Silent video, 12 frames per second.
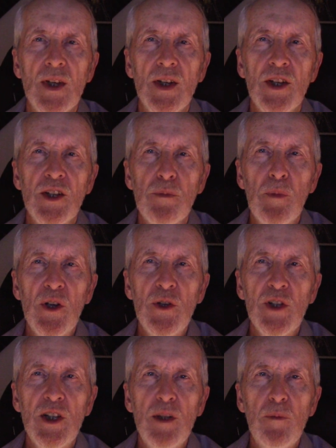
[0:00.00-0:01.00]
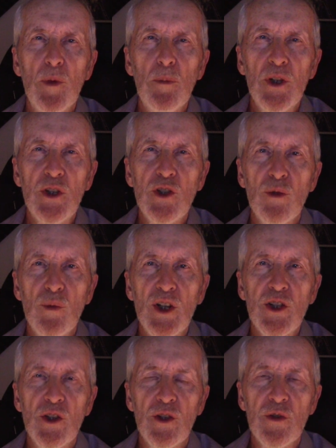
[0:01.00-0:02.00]
It's better to keep a bit too
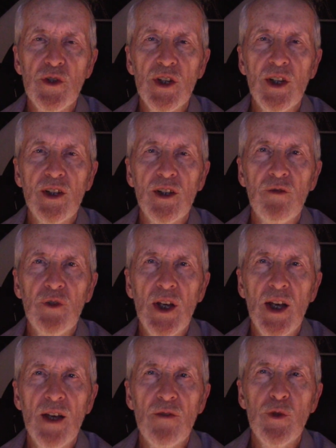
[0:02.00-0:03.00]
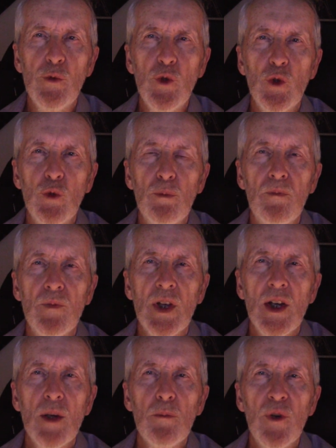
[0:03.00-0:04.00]
much on your site if you have the room,
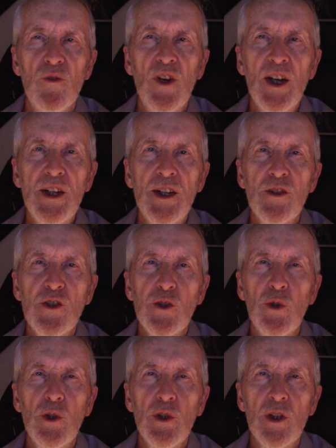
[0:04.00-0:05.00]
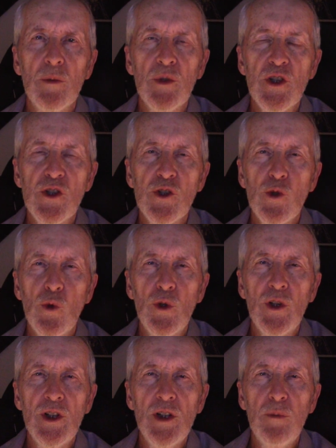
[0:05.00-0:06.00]
providing the soil can be
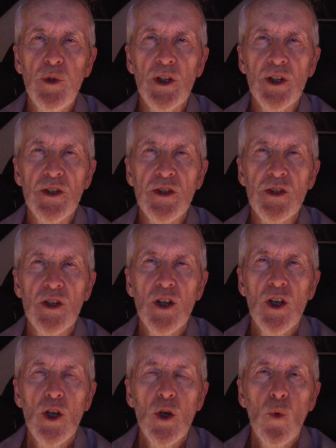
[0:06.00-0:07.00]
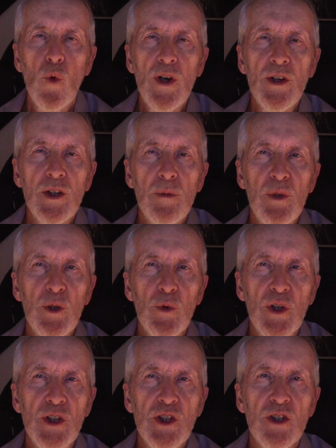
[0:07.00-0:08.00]
stored in a place where it can be
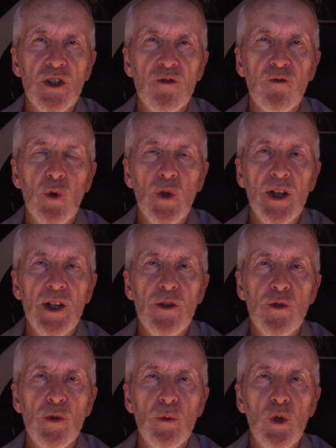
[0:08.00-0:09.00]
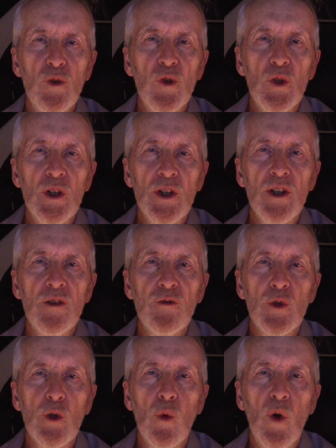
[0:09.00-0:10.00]
reached for later removal if
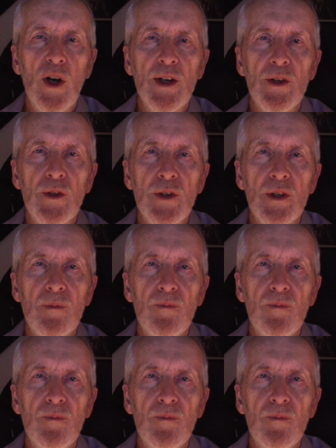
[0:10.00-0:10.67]
required.